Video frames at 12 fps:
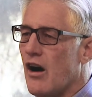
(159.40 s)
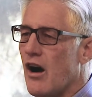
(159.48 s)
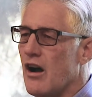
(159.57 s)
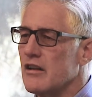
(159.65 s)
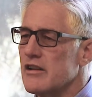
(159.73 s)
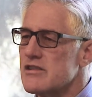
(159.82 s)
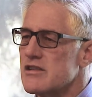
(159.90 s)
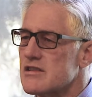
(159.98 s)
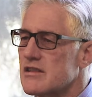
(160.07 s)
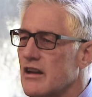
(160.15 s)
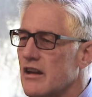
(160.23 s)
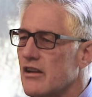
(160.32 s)
All-in
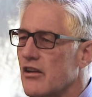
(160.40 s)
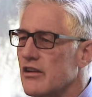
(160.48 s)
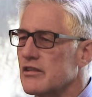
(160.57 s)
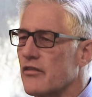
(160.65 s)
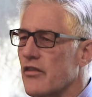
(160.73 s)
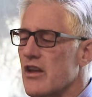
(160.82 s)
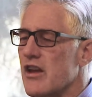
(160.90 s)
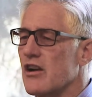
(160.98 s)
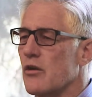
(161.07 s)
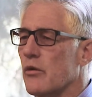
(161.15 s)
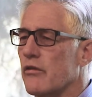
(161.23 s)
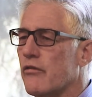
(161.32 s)
sustaining costs for the
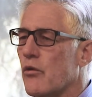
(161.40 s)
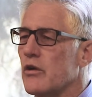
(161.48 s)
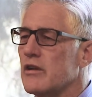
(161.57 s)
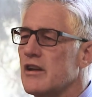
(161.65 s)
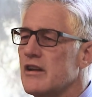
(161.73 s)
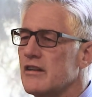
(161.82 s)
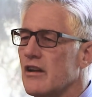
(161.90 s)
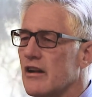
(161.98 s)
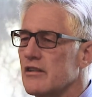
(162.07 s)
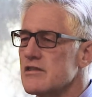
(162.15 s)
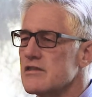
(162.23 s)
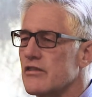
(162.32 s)
year were
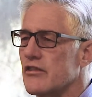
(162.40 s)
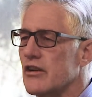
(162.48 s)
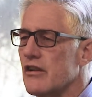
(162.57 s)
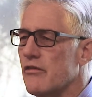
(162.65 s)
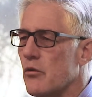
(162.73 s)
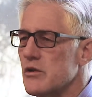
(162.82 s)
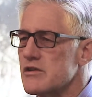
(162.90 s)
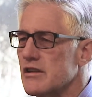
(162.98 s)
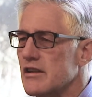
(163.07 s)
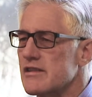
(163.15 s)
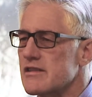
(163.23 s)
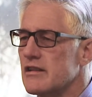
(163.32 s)

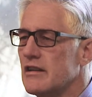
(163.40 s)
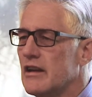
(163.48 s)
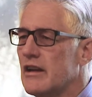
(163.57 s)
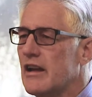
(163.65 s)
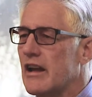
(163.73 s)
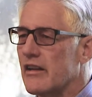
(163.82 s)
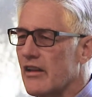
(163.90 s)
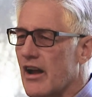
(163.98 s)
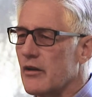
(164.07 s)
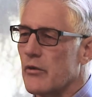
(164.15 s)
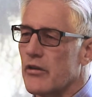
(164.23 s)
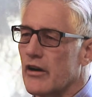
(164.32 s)
$14.34, in
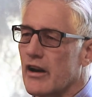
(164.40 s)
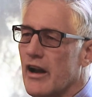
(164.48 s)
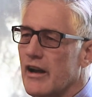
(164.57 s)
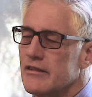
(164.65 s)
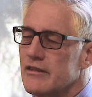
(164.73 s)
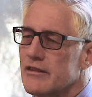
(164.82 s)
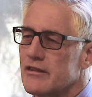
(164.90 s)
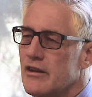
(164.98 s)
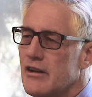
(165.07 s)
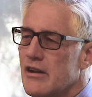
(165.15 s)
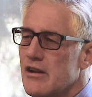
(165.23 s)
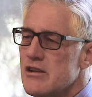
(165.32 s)
line with our guidance.
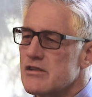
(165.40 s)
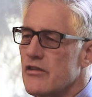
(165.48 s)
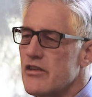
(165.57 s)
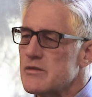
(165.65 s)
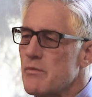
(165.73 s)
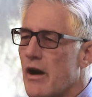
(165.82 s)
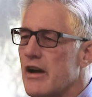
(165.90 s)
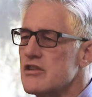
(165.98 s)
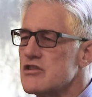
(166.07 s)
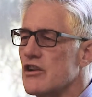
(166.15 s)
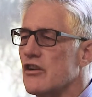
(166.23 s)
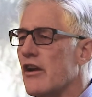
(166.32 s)
So this
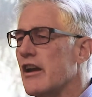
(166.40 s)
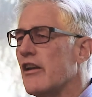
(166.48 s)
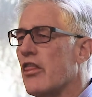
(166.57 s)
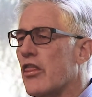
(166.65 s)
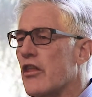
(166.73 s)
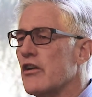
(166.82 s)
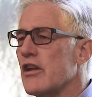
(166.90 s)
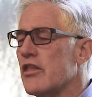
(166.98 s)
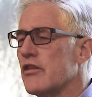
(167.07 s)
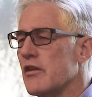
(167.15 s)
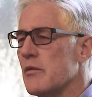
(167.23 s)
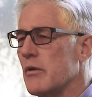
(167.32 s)
mine generated
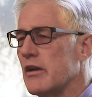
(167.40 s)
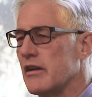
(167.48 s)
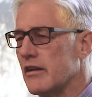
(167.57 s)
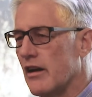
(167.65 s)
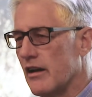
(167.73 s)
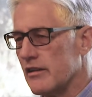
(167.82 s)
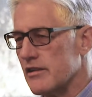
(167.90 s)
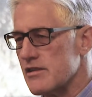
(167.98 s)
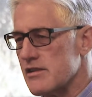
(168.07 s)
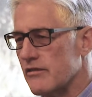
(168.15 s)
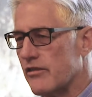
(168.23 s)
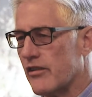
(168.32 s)
$33 million
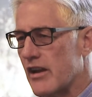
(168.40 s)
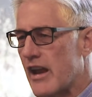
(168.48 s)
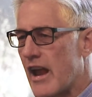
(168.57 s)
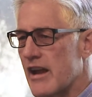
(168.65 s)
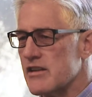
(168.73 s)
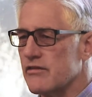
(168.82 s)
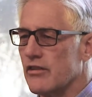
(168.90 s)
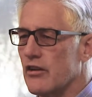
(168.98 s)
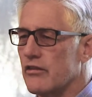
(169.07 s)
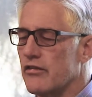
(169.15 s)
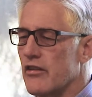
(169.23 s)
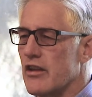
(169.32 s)
in free cash
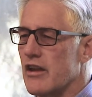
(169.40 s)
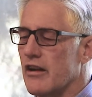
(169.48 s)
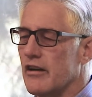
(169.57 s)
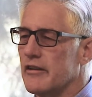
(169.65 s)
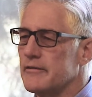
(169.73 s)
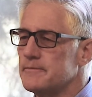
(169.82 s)
flow for the year.